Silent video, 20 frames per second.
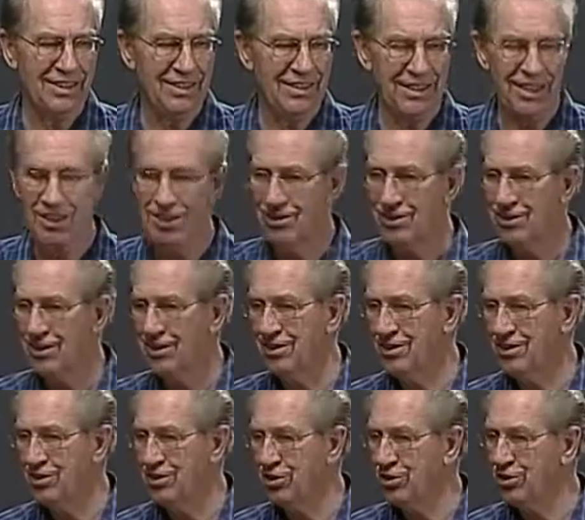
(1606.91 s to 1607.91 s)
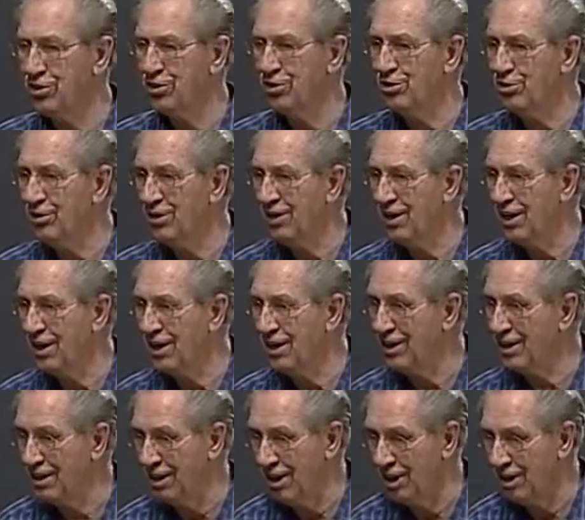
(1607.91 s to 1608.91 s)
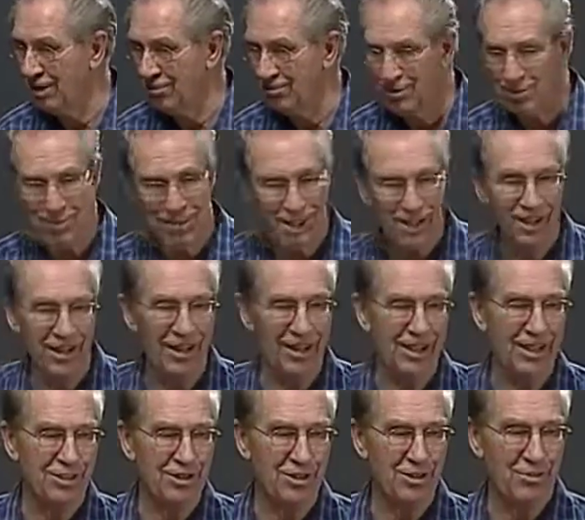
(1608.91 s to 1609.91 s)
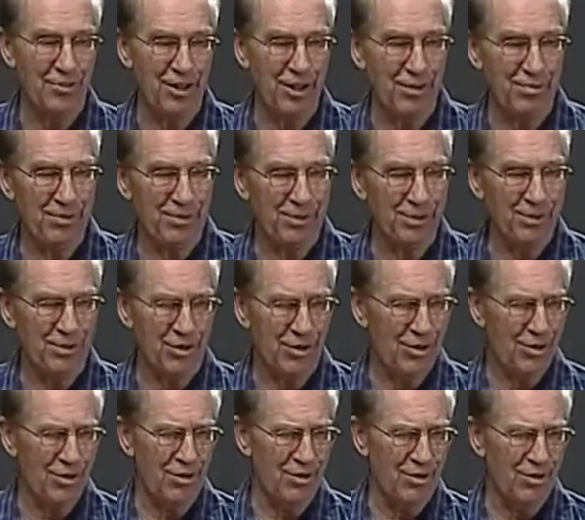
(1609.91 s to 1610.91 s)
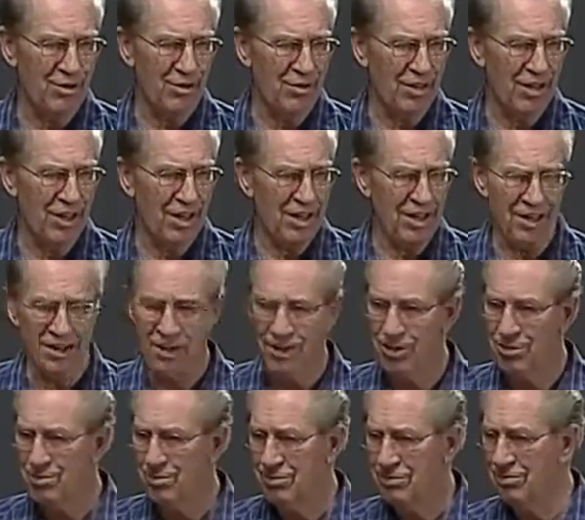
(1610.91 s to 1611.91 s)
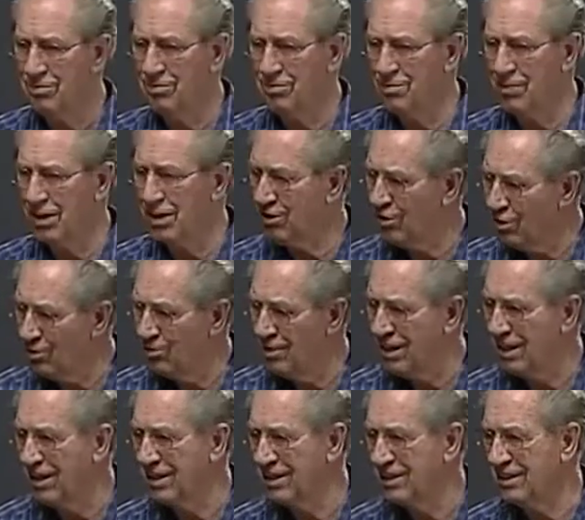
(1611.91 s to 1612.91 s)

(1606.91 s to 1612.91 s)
Now, can the Jew today claim to be God's people? No, they are Ben-Omai.